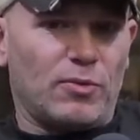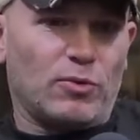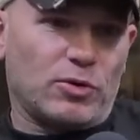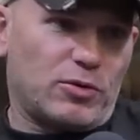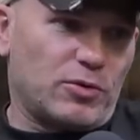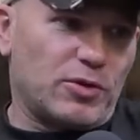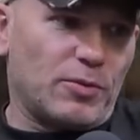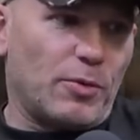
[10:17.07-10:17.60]

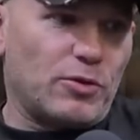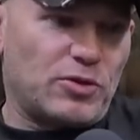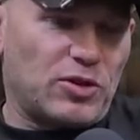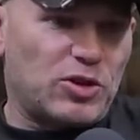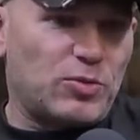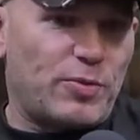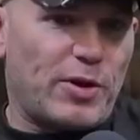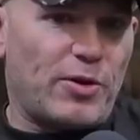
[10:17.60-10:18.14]
which was the most
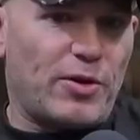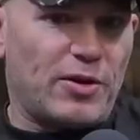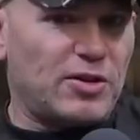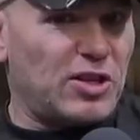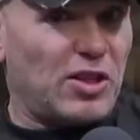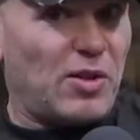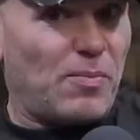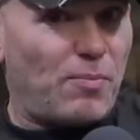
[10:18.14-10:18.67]

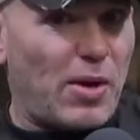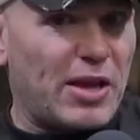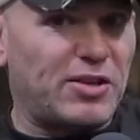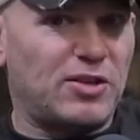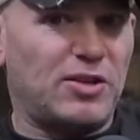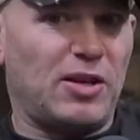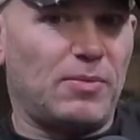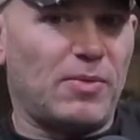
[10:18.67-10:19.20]
experienced and the
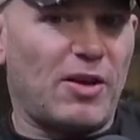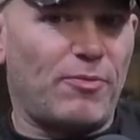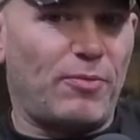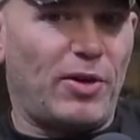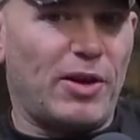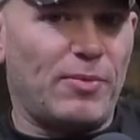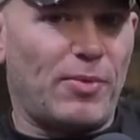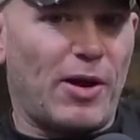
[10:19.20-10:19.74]
best team they've
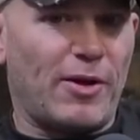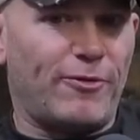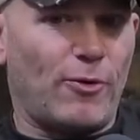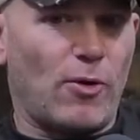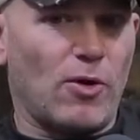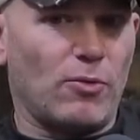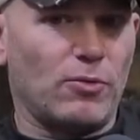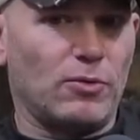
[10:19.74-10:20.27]
played by
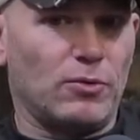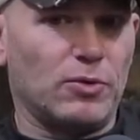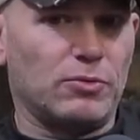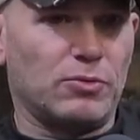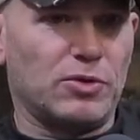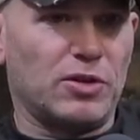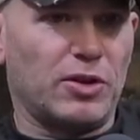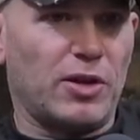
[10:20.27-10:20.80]
far,
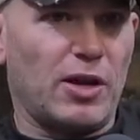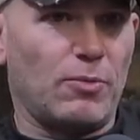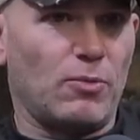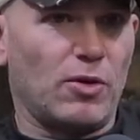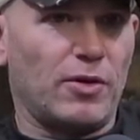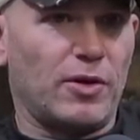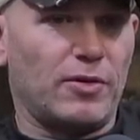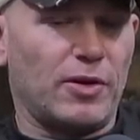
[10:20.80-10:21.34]
was the game
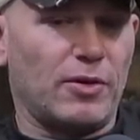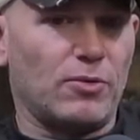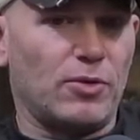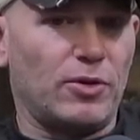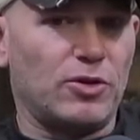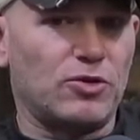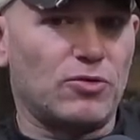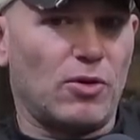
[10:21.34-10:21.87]
where they
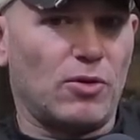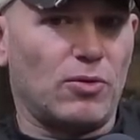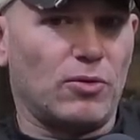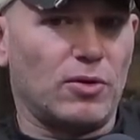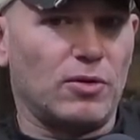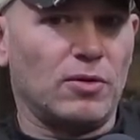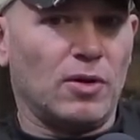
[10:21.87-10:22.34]
really struggled